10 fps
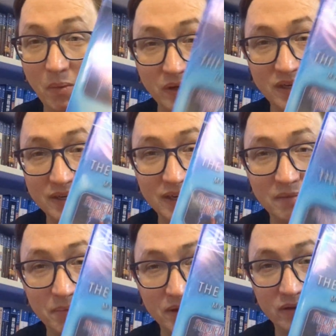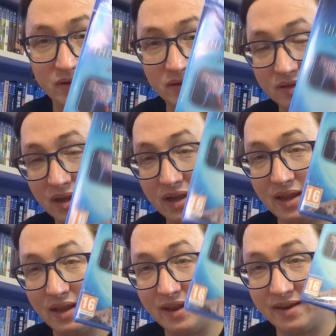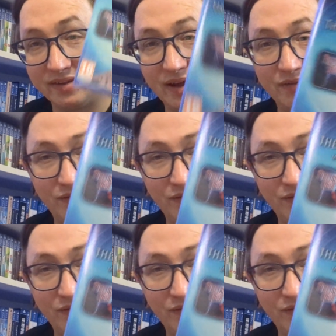I wish I did, because it's now